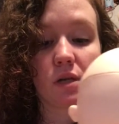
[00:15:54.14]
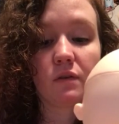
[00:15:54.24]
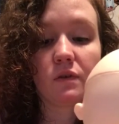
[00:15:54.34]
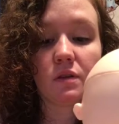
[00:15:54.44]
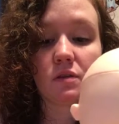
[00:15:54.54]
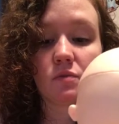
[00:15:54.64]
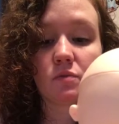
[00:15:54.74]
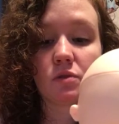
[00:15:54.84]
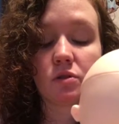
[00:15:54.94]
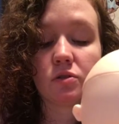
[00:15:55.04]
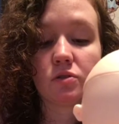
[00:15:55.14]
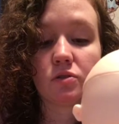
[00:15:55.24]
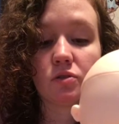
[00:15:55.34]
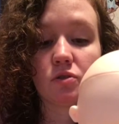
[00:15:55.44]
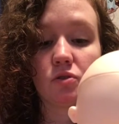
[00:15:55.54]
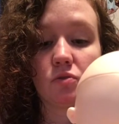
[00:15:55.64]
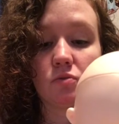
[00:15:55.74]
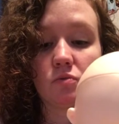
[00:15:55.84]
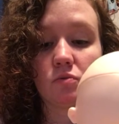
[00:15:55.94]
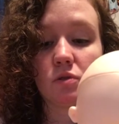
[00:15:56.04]
giving this one
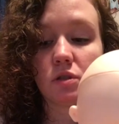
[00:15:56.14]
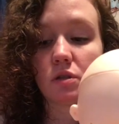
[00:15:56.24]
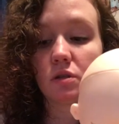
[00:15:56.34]
to